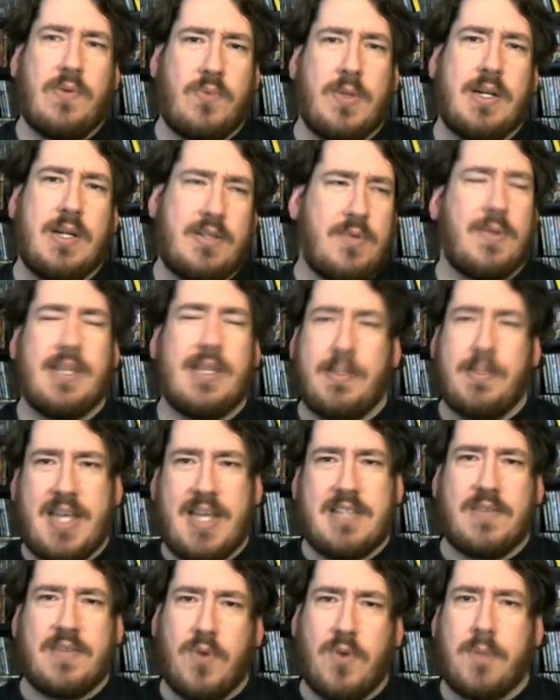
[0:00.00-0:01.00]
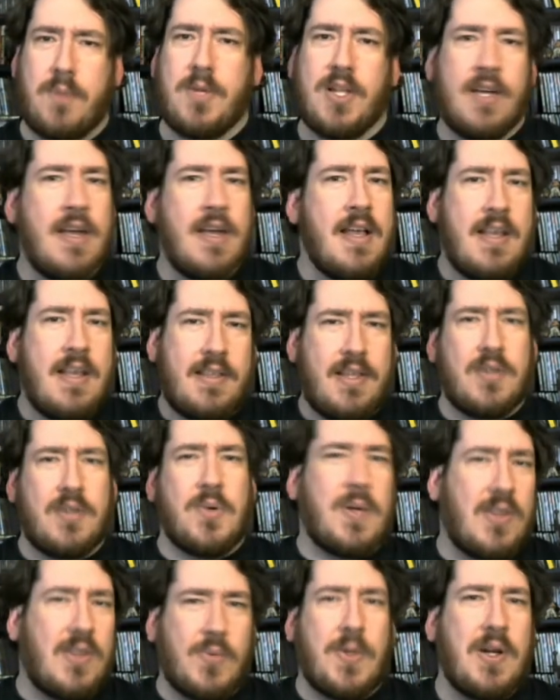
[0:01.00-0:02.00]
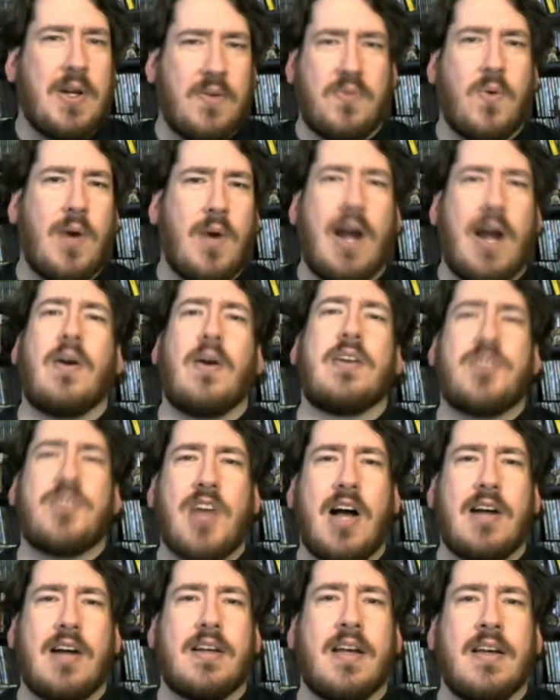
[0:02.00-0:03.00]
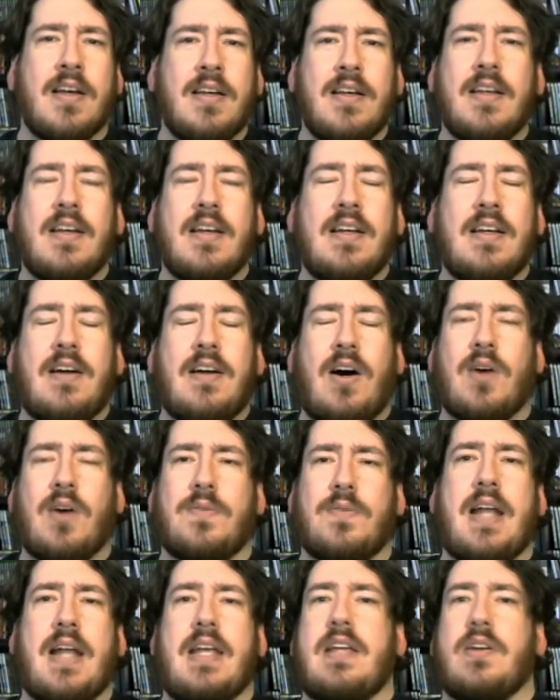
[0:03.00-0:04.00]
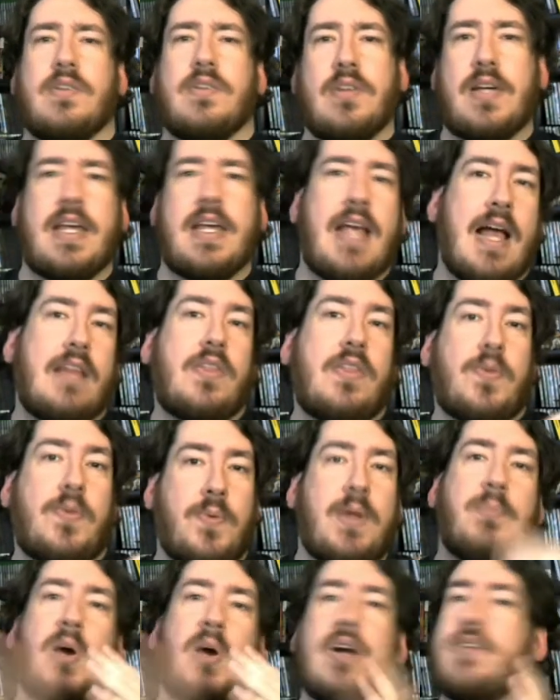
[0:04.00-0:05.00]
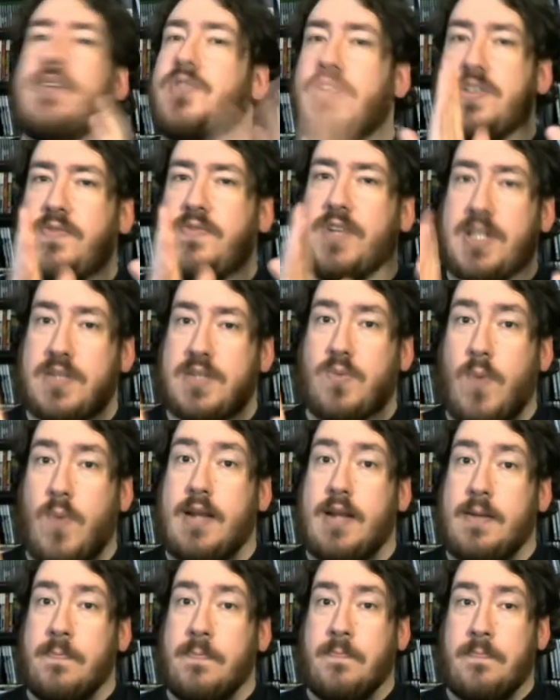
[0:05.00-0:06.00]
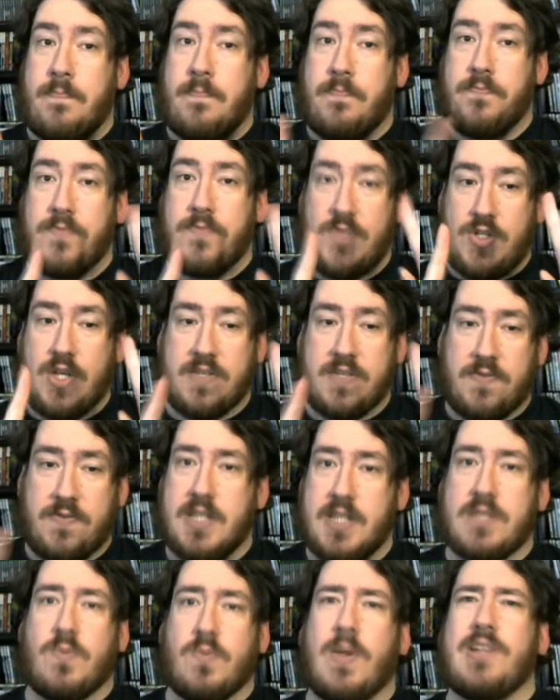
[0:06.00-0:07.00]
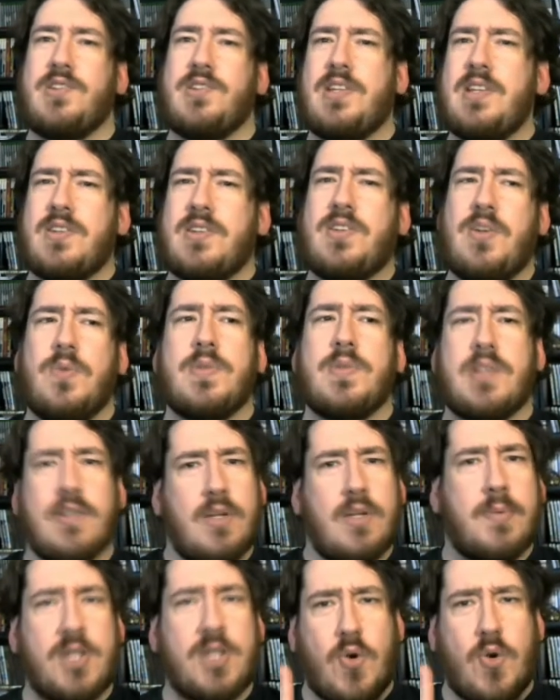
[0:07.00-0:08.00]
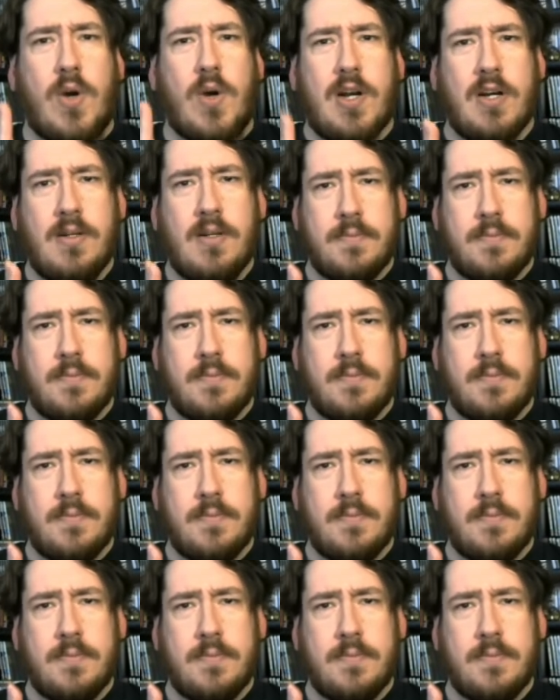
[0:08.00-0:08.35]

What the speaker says: we were doing the basic formula, they're doing 3 or 4 hour chunk already. You're looking at 3 parts just for Disc 1. Just for Disc 1. Disc 2 is a little bit shorter,